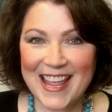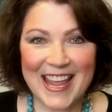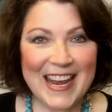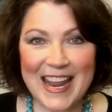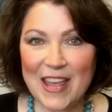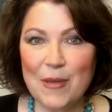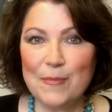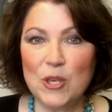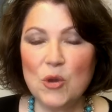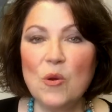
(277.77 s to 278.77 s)
In
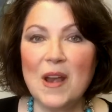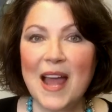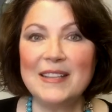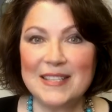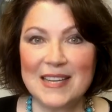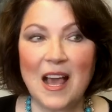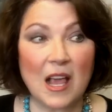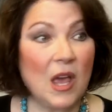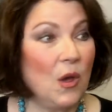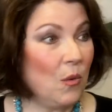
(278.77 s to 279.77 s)
Him, you are not
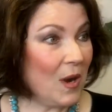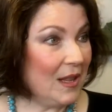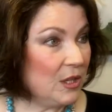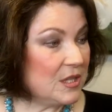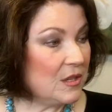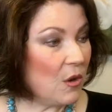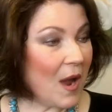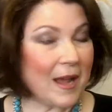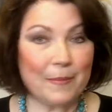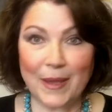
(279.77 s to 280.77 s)
stuck. When I looked in the
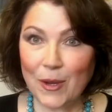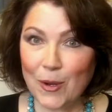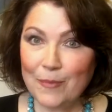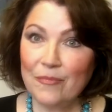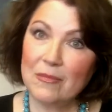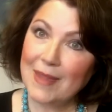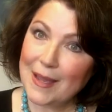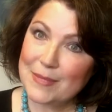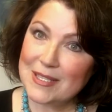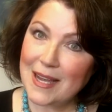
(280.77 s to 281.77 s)
cracked mirror,
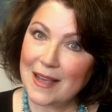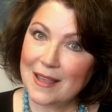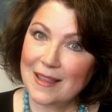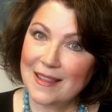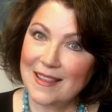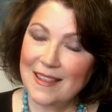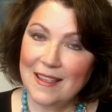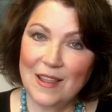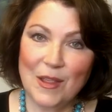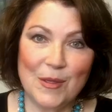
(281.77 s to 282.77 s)
I'm stuck.
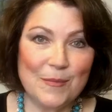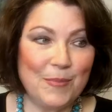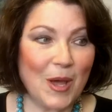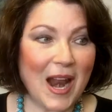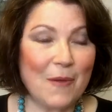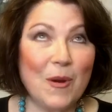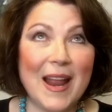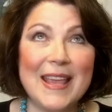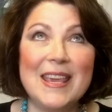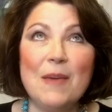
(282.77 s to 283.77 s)
But when
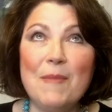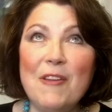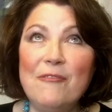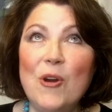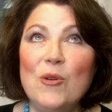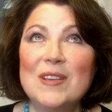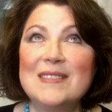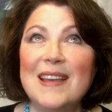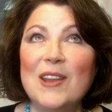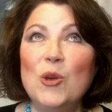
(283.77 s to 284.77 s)
I get my
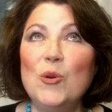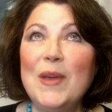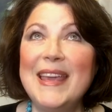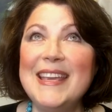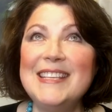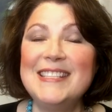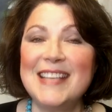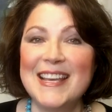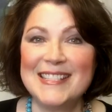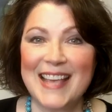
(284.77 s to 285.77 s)
focus on who He
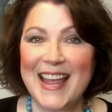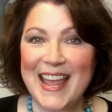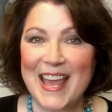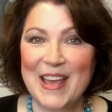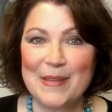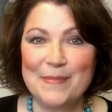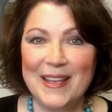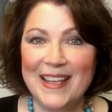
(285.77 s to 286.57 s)
says I am,